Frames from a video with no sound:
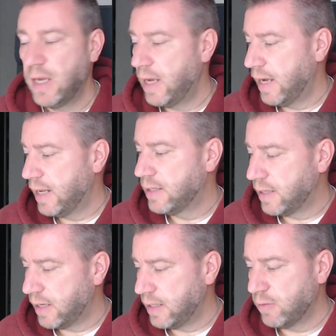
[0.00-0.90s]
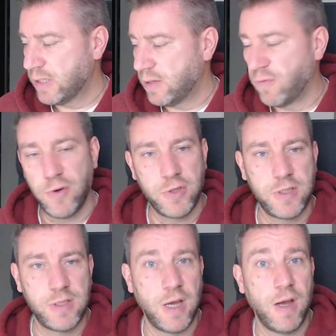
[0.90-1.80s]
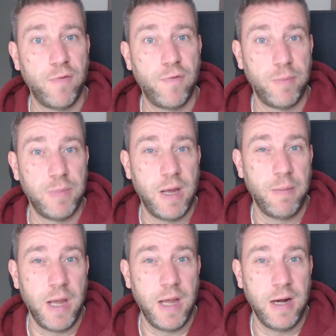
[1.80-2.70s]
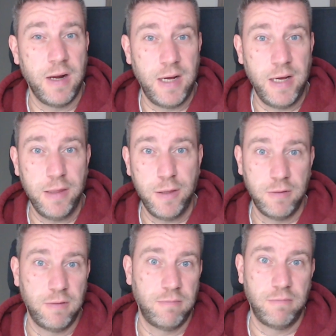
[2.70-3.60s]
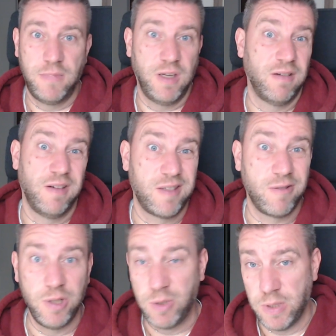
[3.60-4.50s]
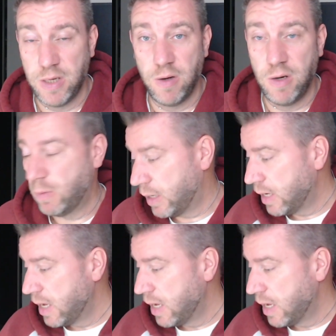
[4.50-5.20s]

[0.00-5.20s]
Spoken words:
and that was the first from them, and I thought, that's going to be the only one.